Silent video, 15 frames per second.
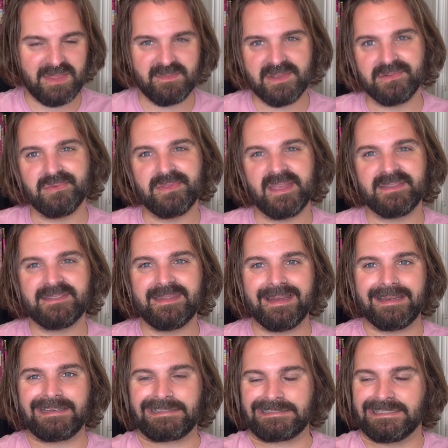in the middle that
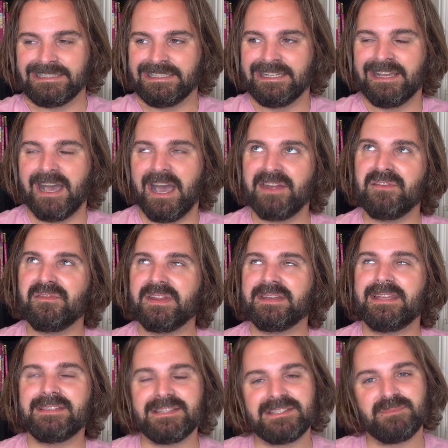I didn't think
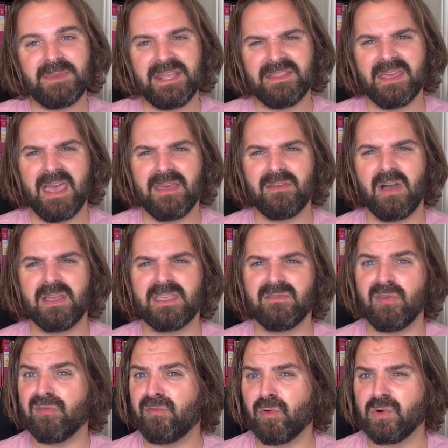needed to be there, that I give
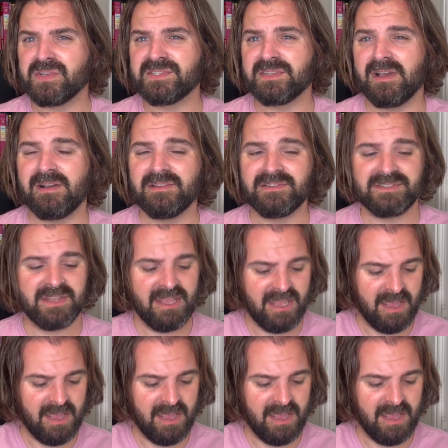it 4 stars.